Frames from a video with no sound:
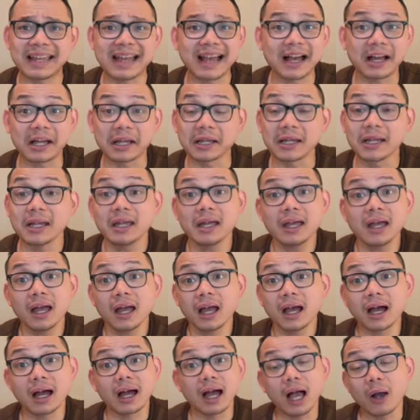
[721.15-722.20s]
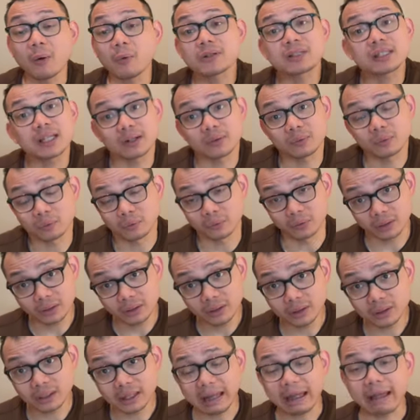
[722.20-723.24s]
I was at
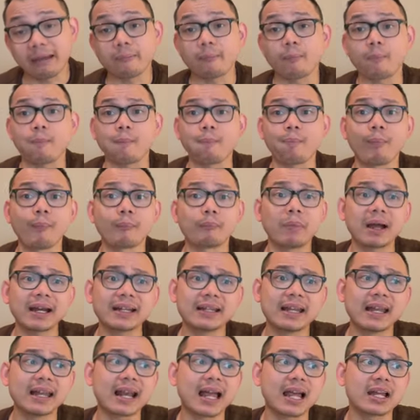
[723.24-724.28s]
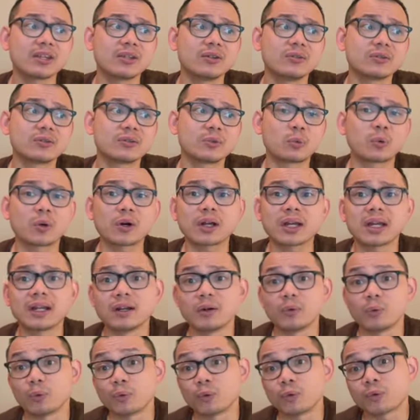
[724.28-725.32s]
work, and back then I used to work in a
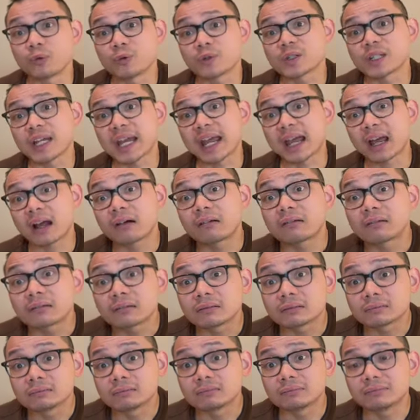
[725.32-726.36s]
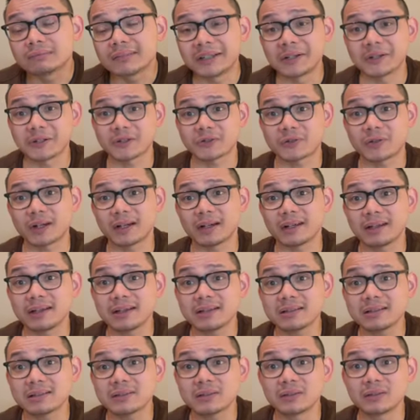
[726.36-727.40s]
rural town in Australia,
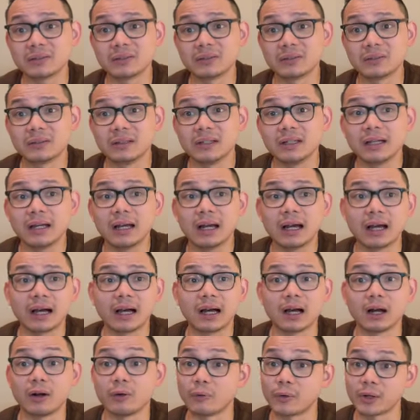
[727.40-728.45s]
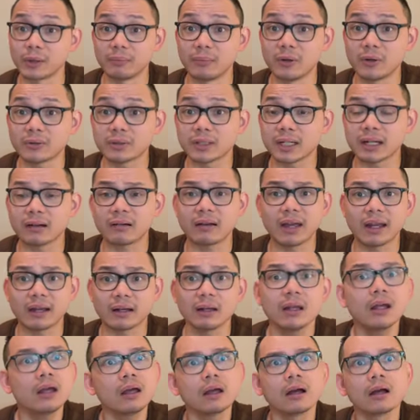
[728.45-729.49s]
so a remote town, and
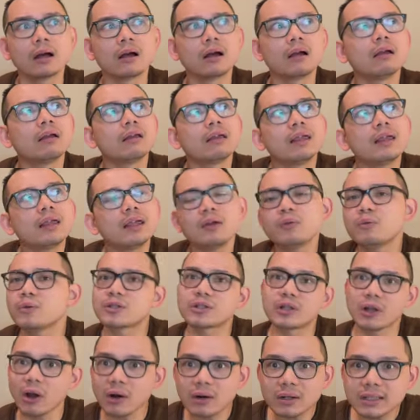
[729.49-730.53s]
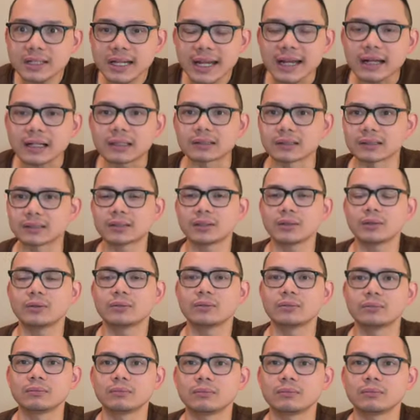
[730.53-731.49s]
it was locked down, so